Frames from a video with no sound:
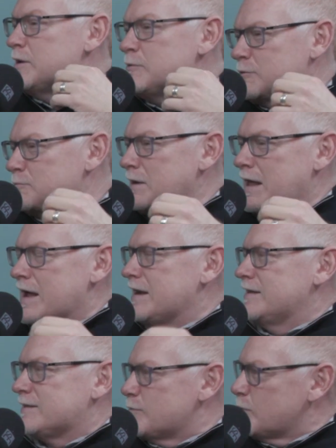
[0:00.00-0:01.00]
he was blind.
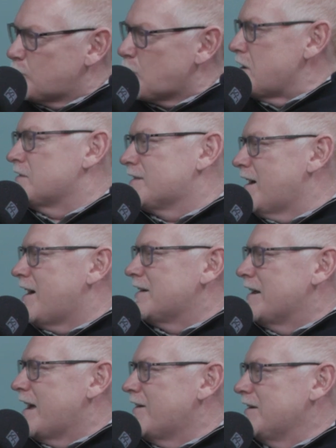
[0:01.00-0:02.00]
He said, but praise
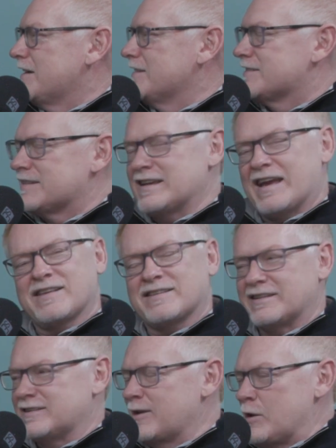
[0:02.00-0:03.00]
God now he can see. I
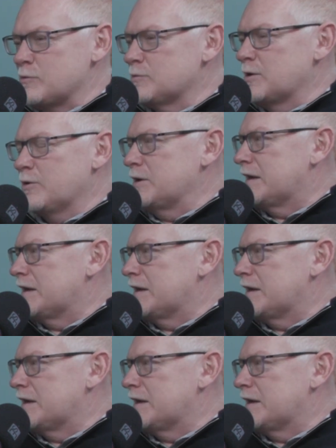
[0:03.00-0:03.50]
said, no, no,